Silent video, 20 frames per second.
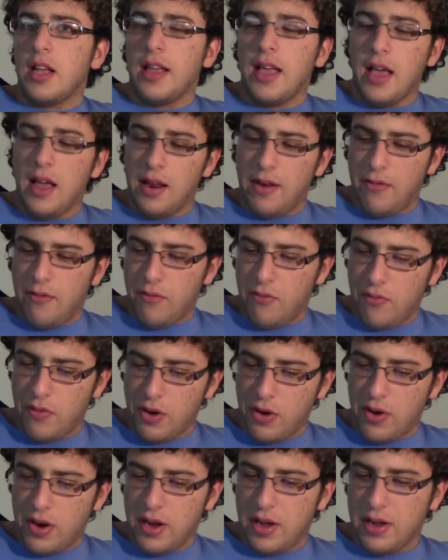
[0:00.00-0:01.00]
Again,
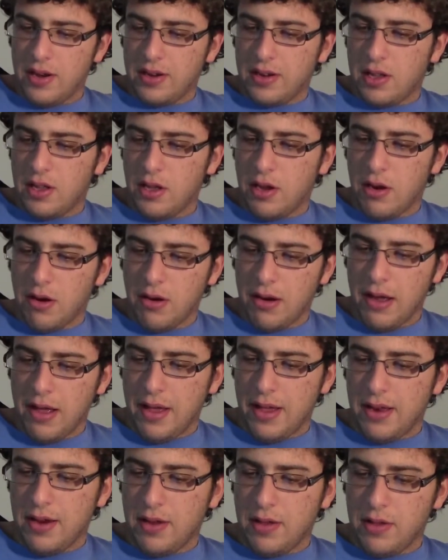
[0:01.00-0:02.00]
very unclear,
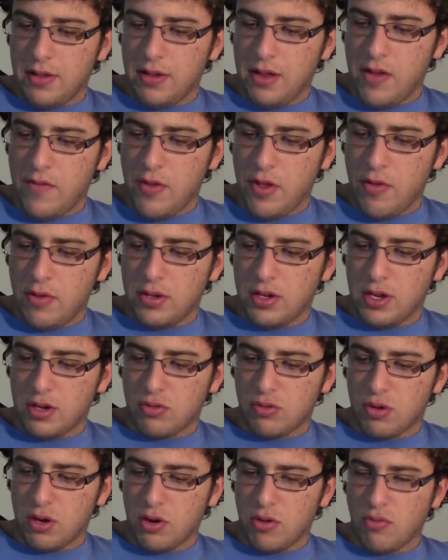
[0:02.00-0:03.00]
and even though it says
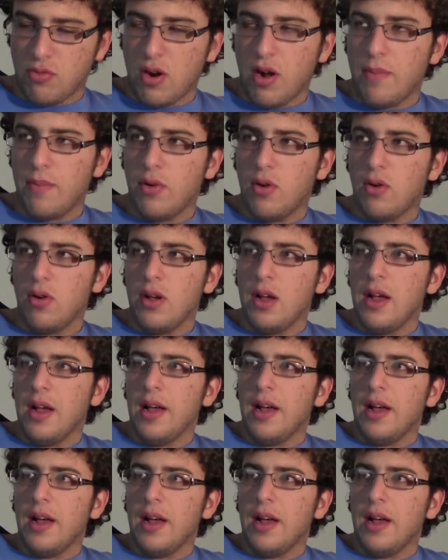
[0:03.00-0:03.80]
Royal Rumble,